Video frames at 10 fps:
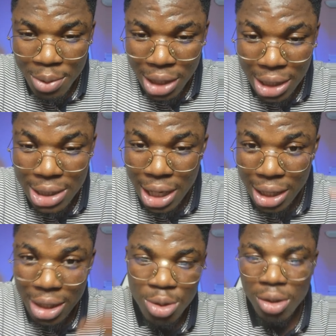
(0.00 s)
Na this
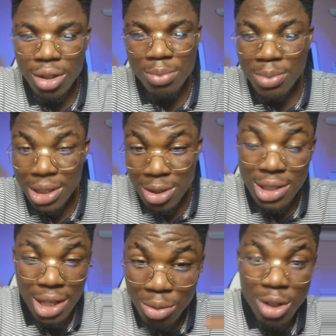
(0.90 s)
calculation based on
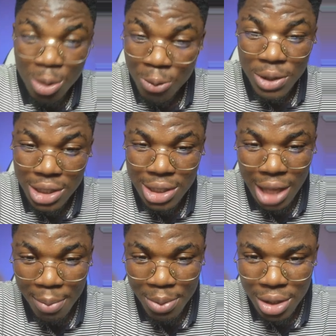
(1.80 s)
say we dey do physics
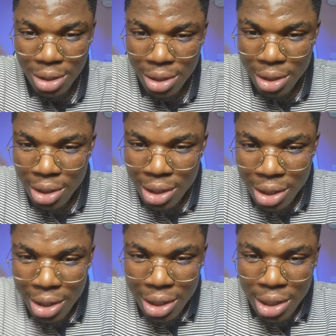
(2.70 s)
abi?
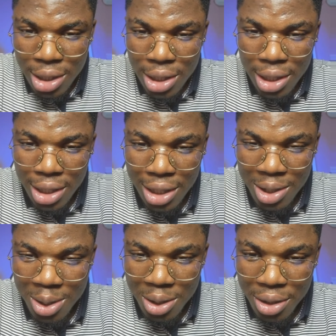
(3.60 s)

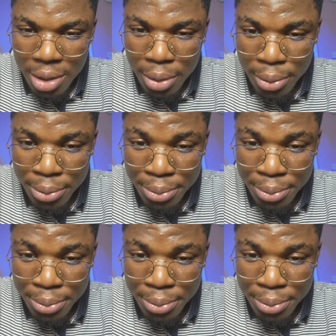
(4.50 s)
Hey,